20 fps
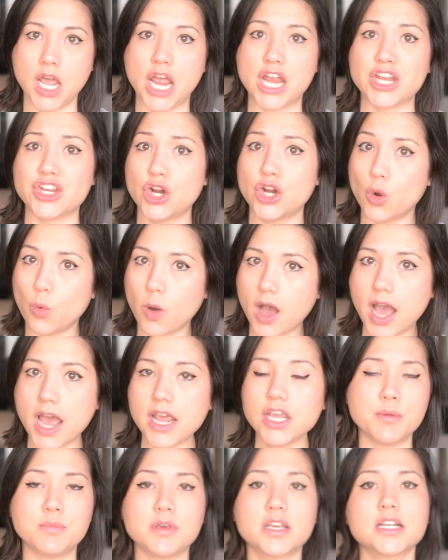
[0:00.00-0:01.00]
And you know
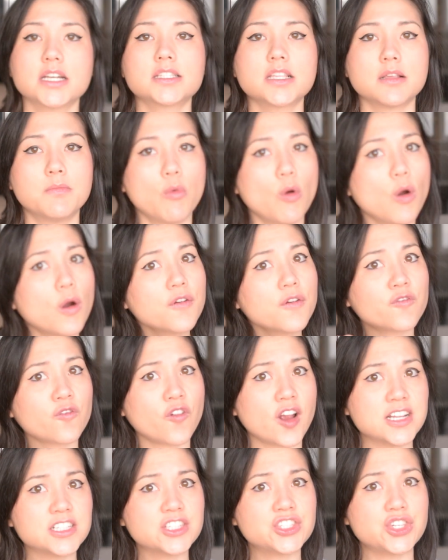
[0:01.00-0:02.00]
why? Because the more
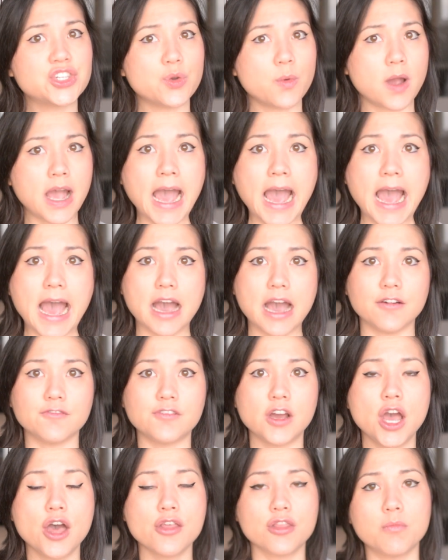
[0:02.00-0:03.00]
friends you have,
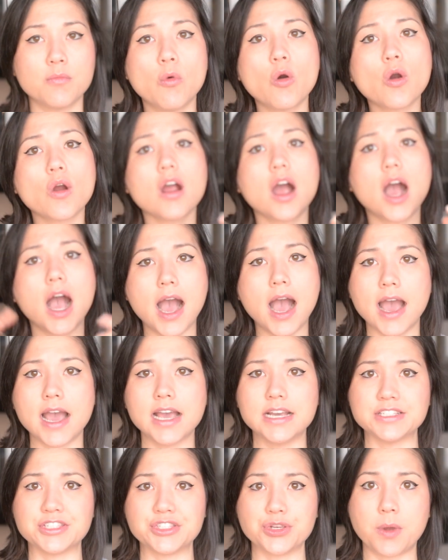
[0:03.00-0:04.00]
the more
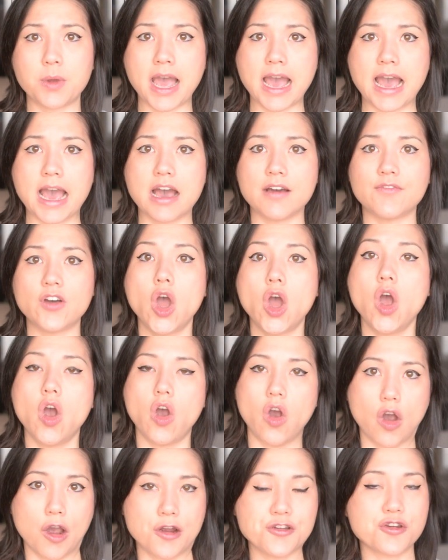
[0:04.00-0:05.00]
eyes you have
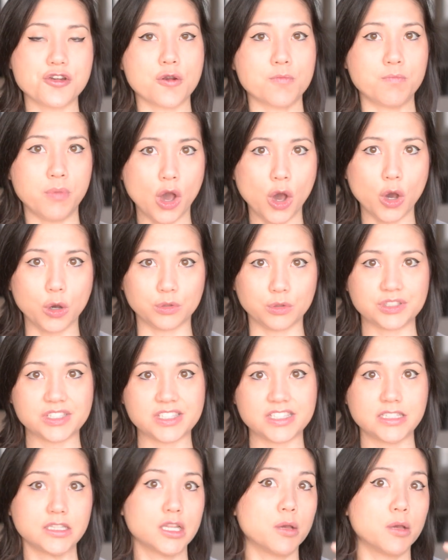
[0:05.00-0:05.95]
on your posts.